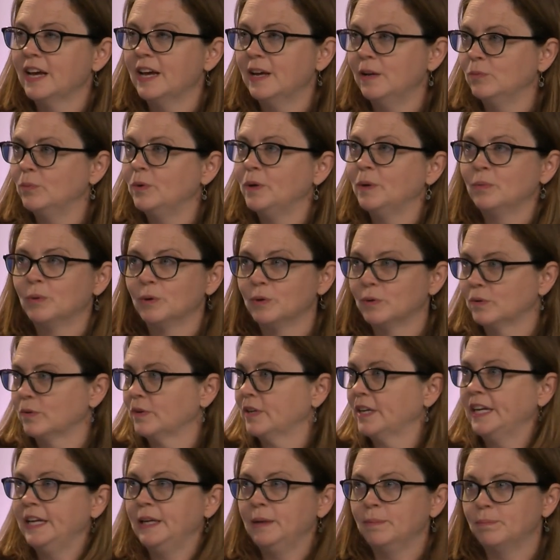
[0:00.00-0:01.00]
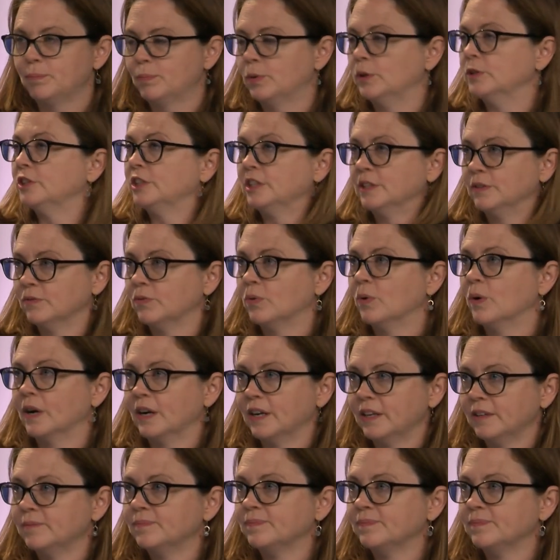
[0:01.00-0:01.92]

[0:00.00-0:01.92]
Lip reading: and we will keep pushing for it.